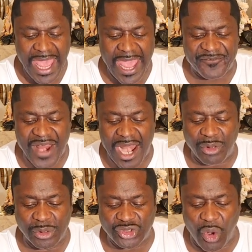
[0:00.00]
And
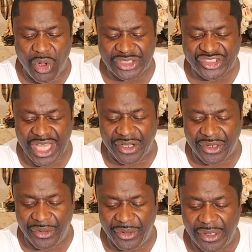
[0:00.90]
Pharaoh's daughter said
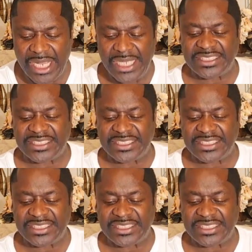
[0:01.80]
unto her,